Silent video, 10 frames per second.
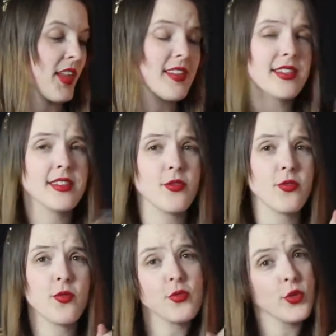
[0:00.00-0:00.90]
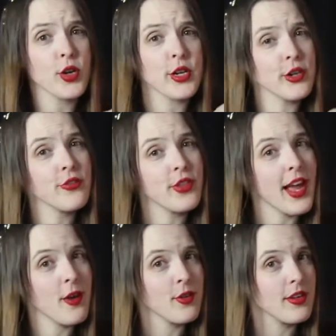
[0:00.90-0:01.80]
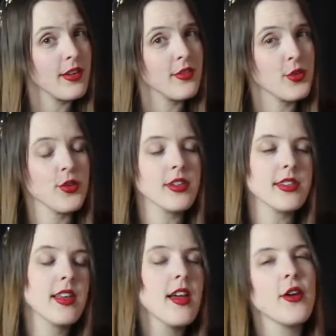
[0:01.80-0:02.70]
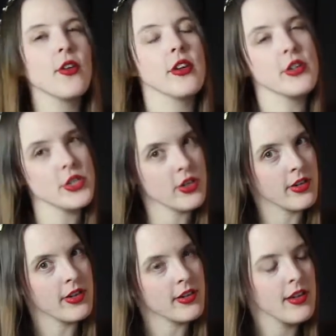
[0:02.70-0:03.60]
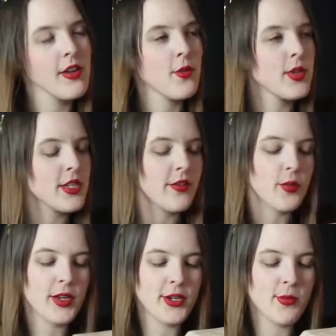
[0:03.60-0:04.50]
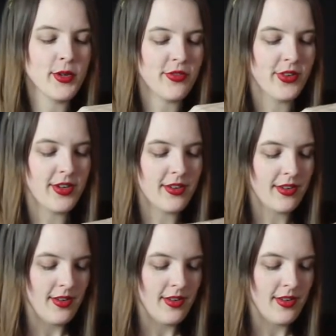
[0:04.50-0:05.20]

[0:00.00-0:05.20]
this is for your flour, of course, or your sugar, whichever one you prefer.